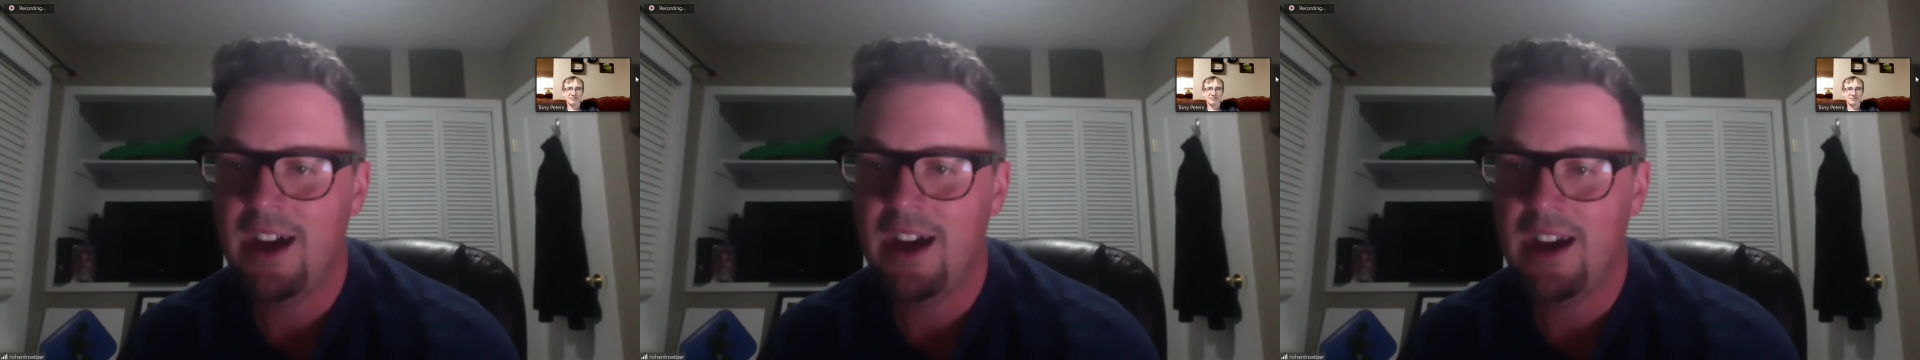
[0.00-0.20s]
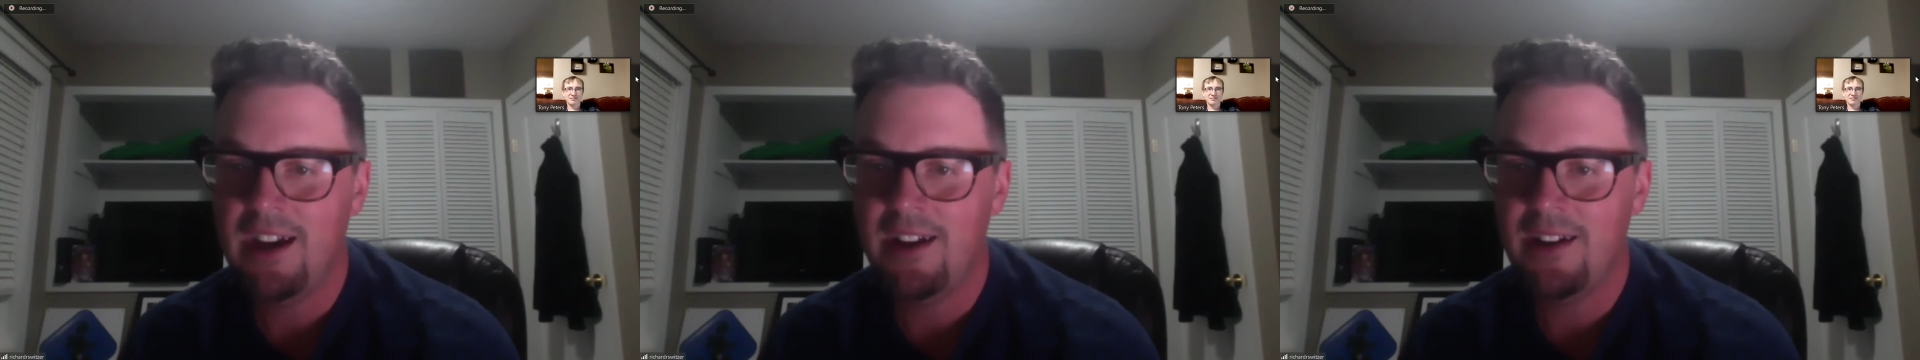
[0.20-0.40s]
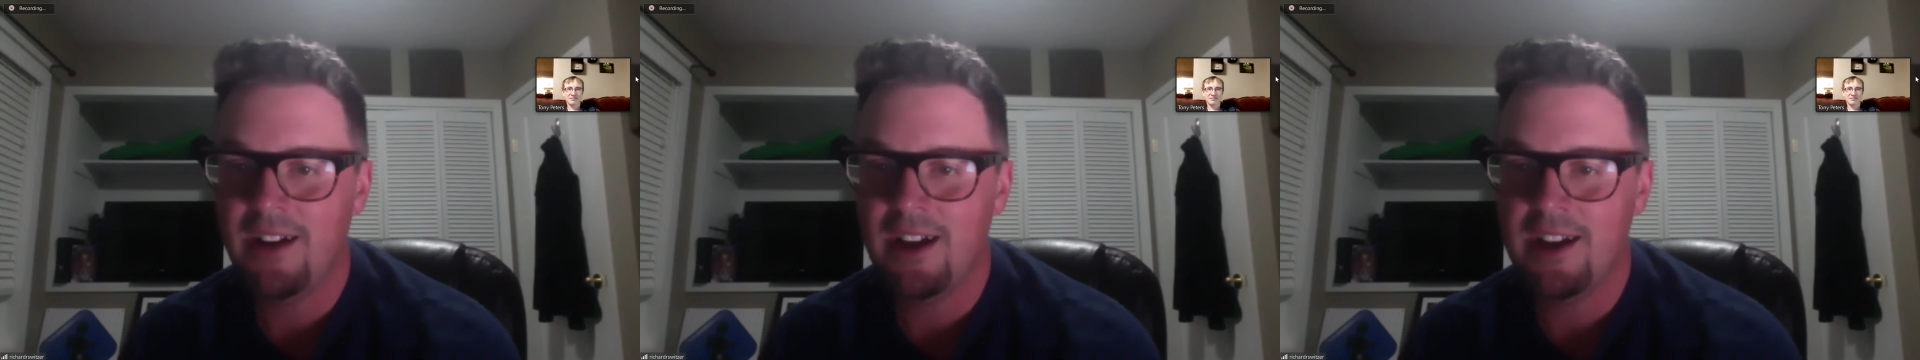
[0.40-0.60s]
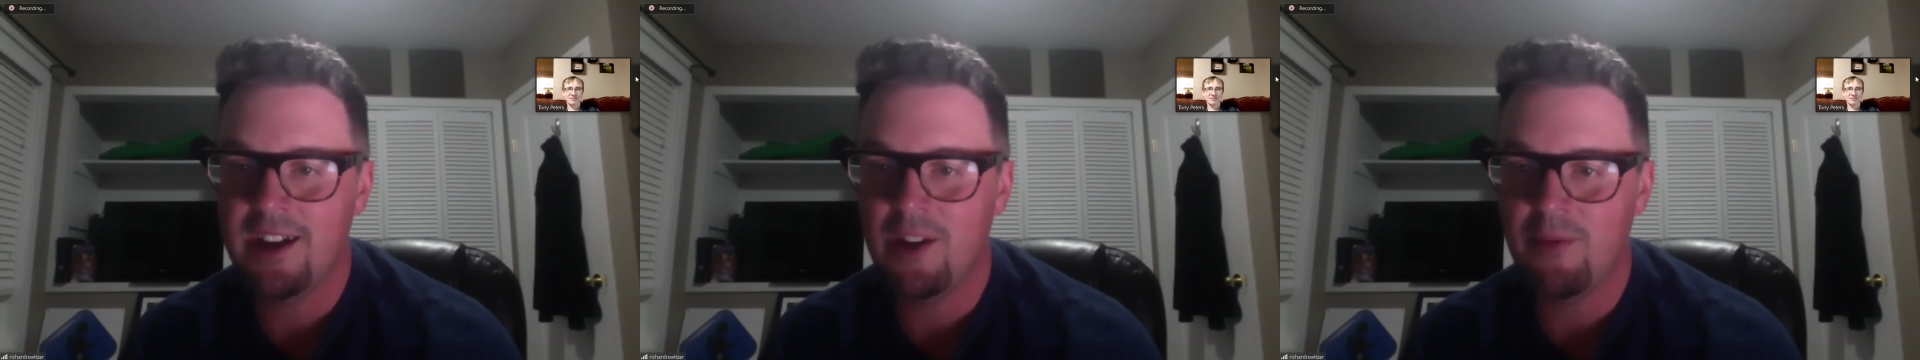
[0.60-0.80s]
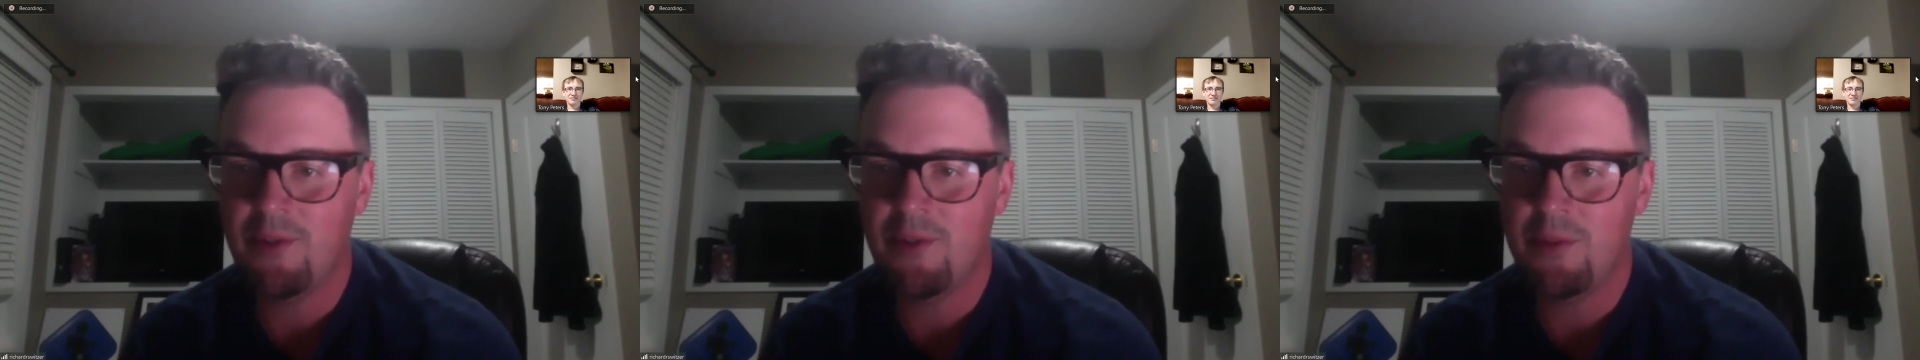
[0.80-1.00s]
I, I
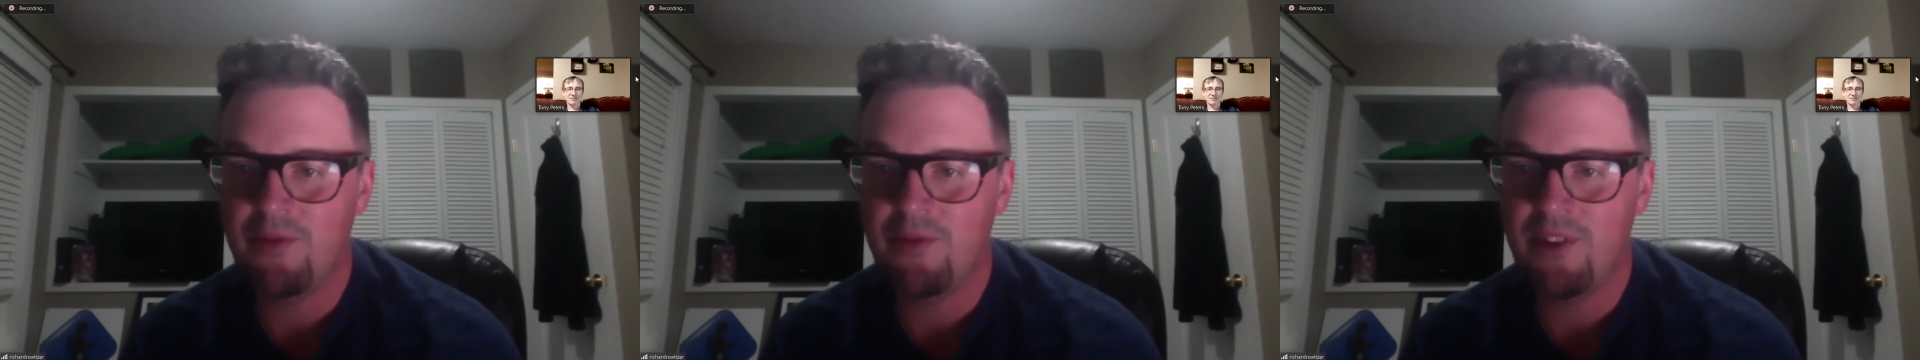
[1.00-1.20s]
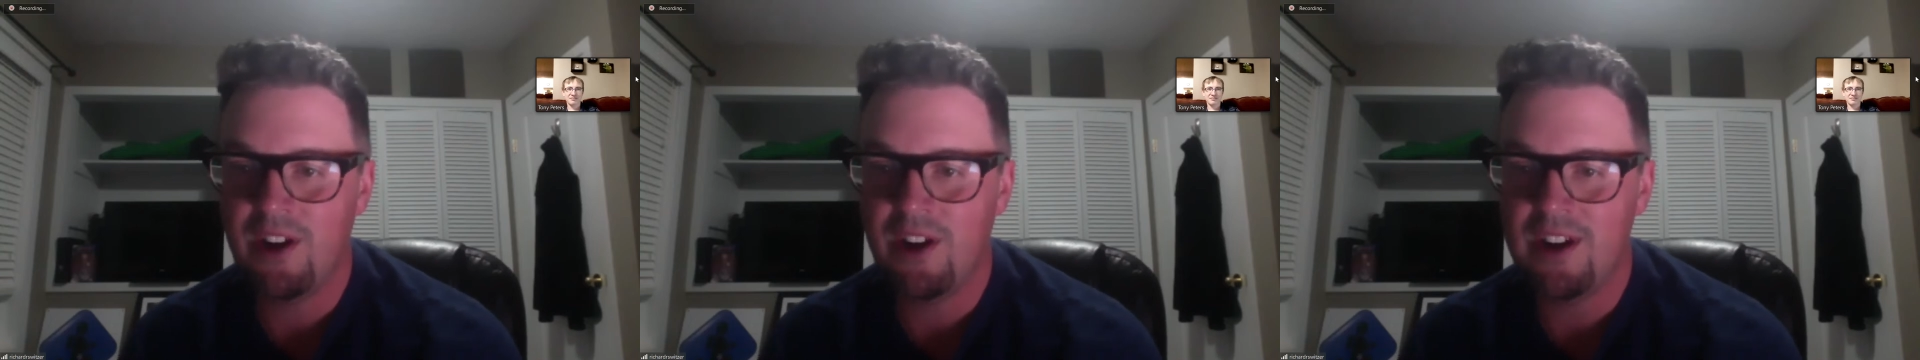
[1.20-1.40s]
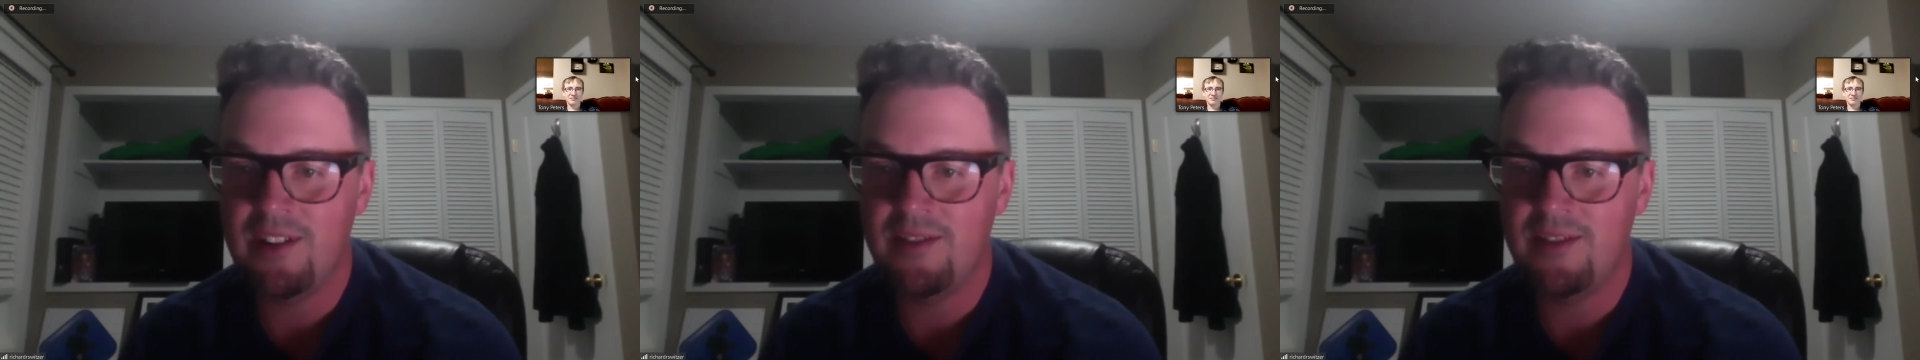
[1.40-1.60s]
come from a very